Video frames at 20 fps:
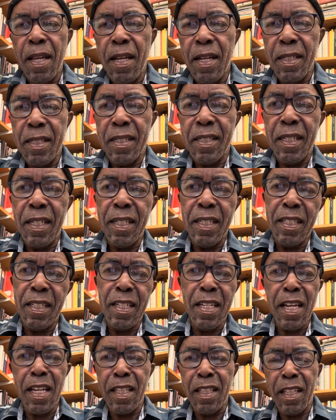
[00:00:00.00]
Say
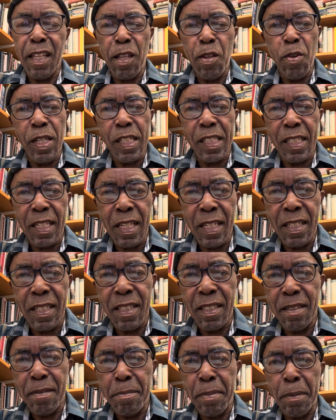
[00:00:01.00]
here in the USA,
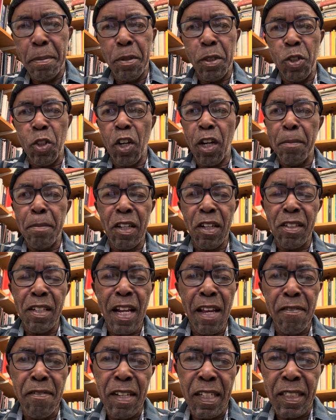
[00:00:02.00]
people talk about
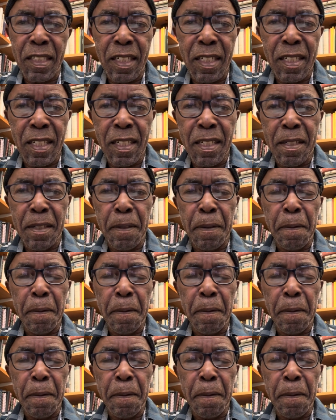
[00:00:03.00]
diversity.